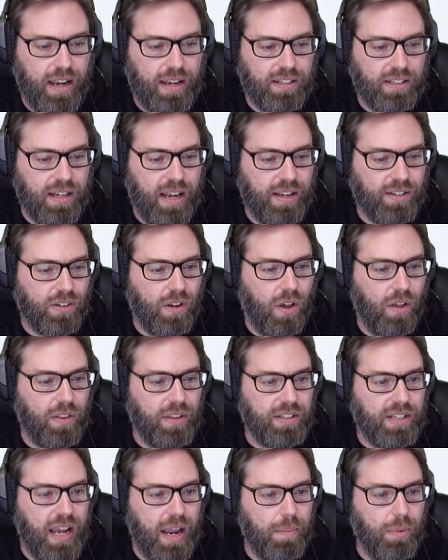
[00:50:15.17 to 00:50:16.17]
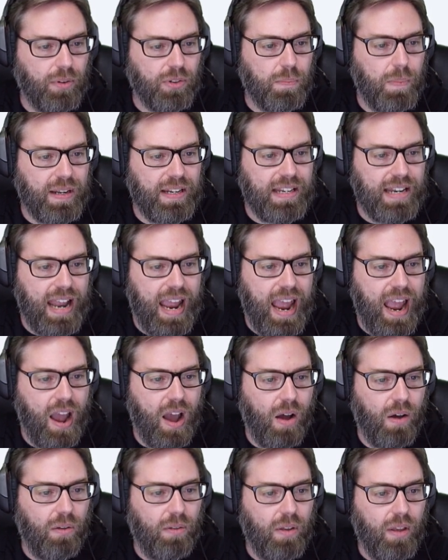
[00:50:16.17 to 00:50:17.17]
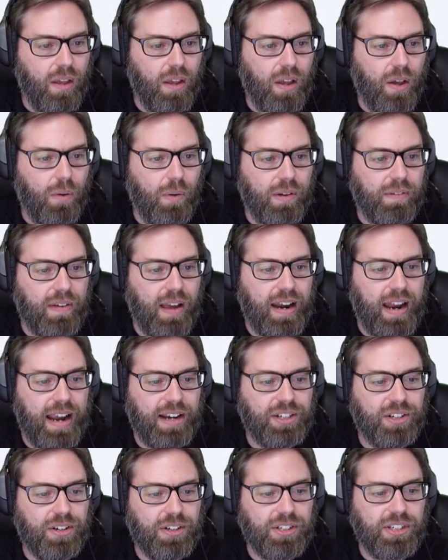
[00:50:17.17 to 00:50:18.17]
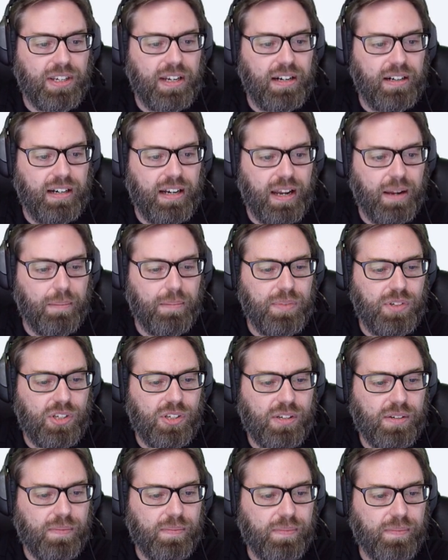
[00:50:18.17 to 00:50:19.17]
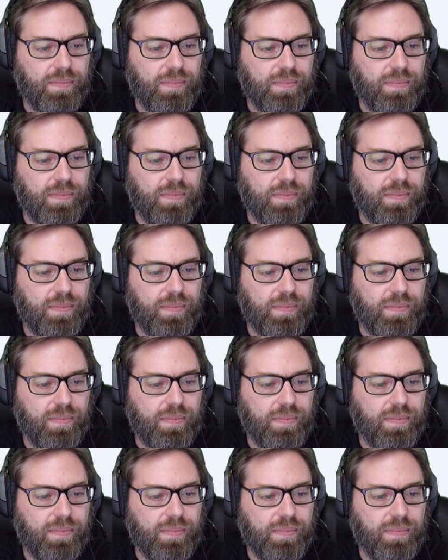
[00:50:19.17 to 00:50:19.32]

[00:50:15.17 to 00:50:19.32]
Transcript: Yes, it has all the tables, but now we've got extra synonyms.